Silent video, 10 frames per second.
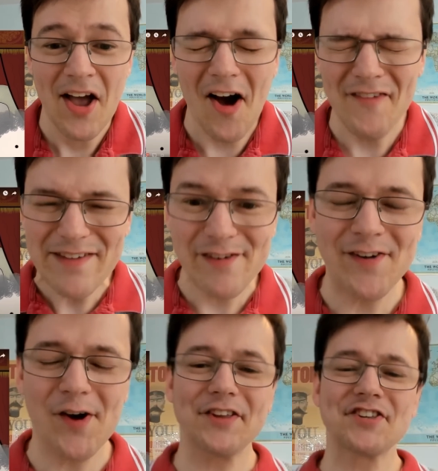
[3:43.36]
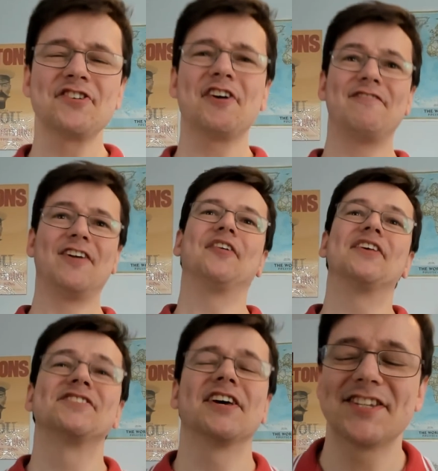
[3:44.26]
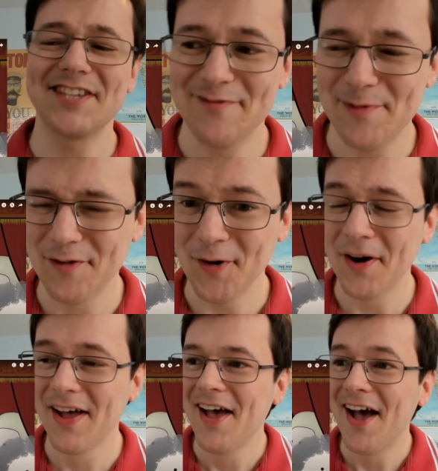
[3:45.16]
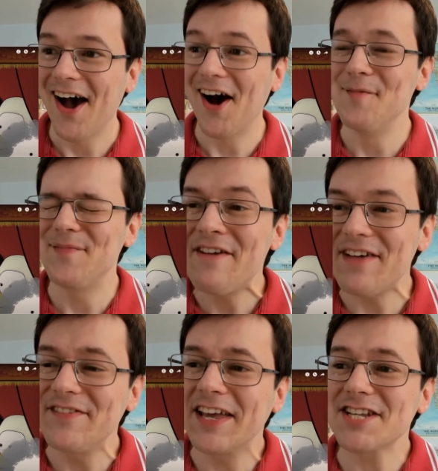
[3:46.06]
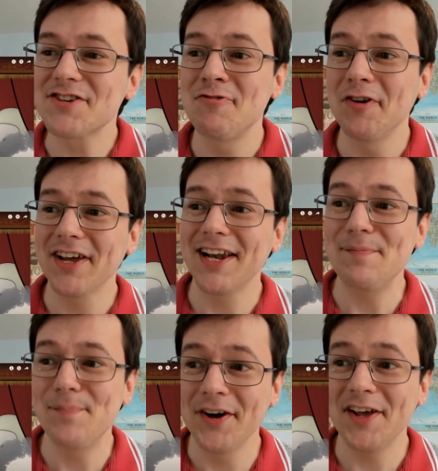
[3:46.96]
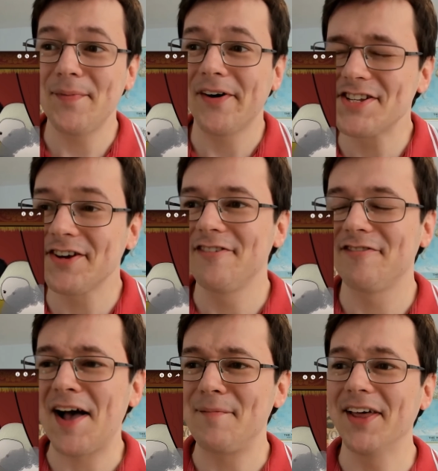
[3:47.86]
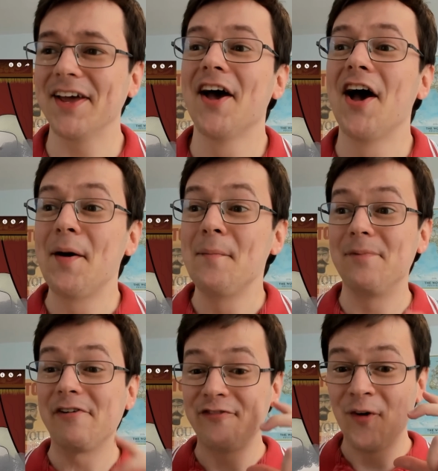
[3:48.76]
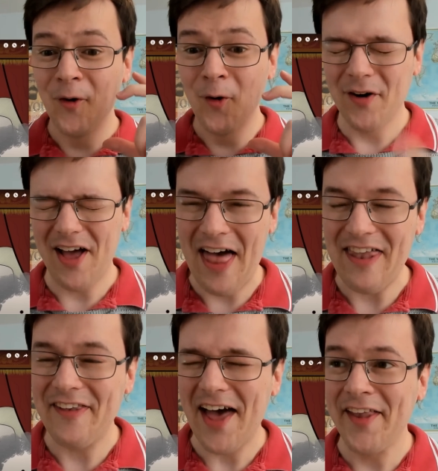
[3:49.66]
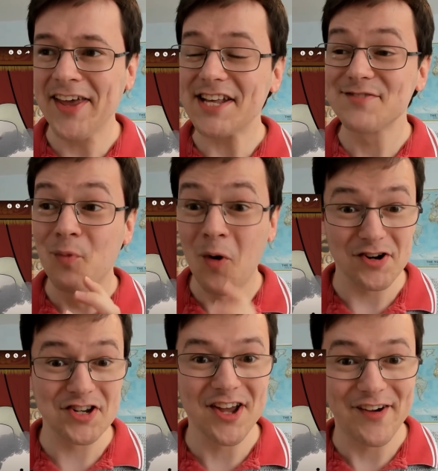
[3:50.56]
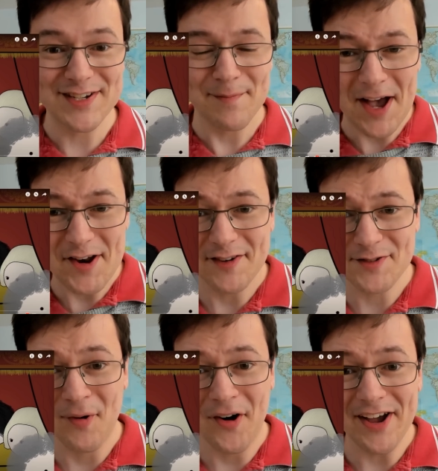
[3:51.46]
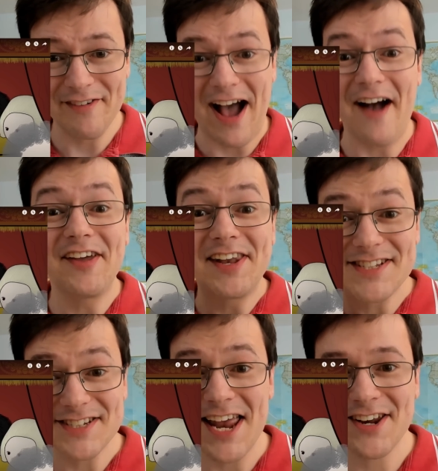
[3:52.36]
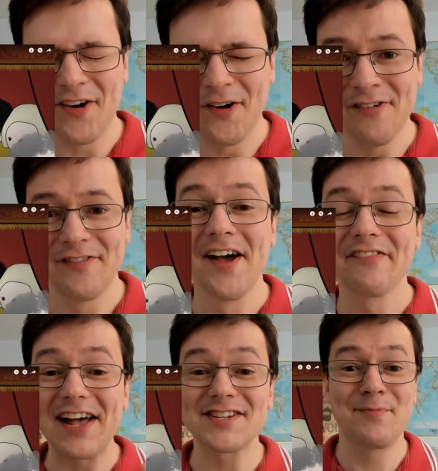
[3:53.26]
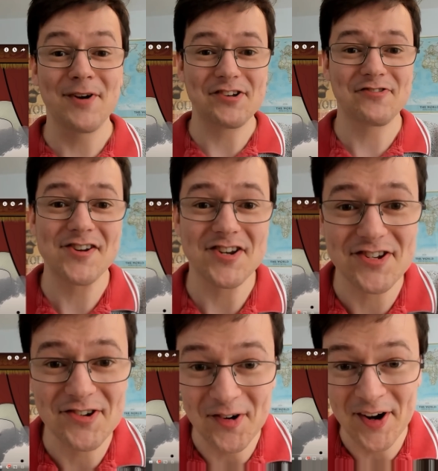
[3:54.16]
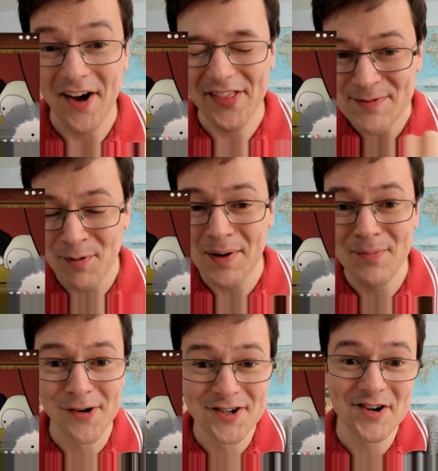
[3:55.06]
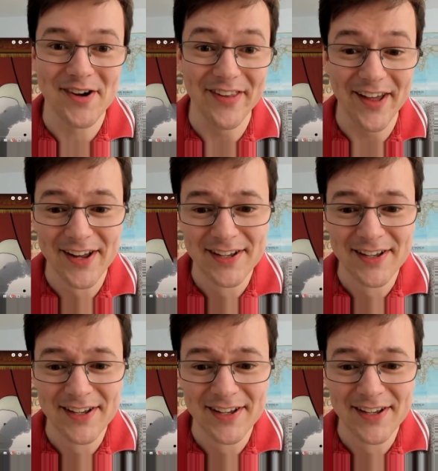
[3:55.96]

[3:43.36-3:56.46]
I've never felt this sorry for Louis XVI before. If he gets chronically bullied by his own family before and then gets watched going to bed with his wife and then has his head cut off, that's a pretty tragic story. There's probably more to it though.